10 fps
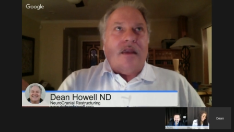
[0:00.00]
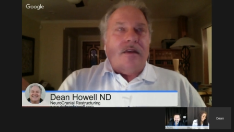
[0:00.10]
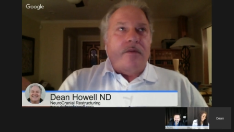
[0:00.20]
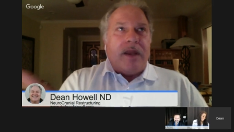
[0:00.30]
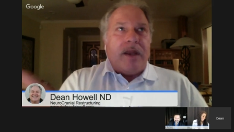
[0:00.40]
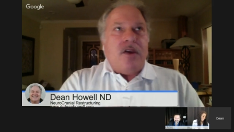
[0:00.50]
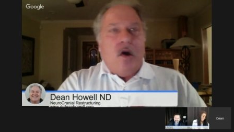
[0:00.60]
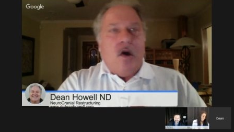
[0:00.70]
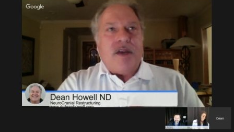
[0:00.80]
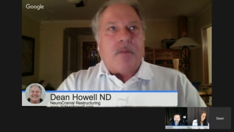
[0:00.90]
when you
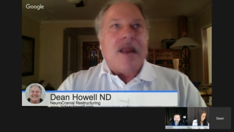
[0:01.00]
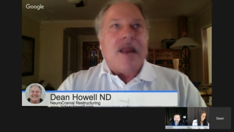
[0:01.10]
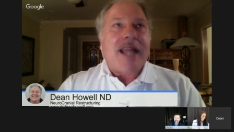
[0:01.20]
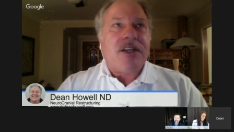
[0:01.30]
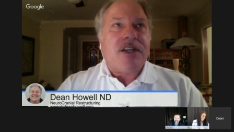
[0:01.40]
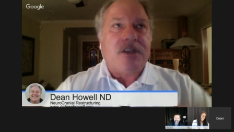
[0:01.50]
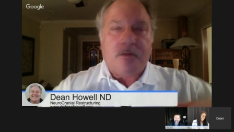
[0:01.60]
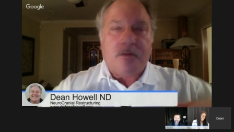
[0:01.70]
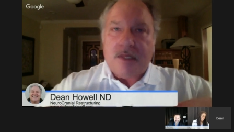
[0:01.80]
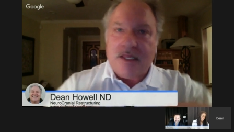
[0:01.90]
go into practice,
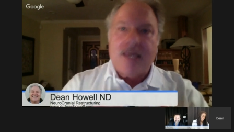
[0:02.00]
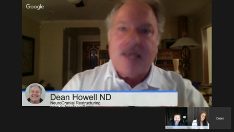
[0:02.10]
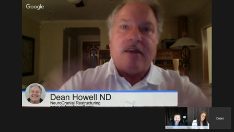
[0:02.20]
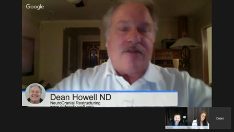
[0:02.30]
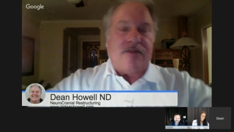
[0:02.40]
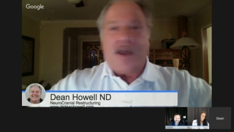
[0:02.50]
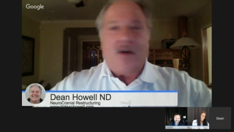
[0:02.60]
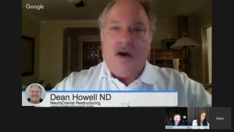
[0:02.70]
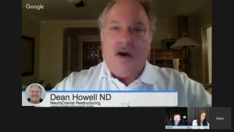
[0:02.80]
you believe that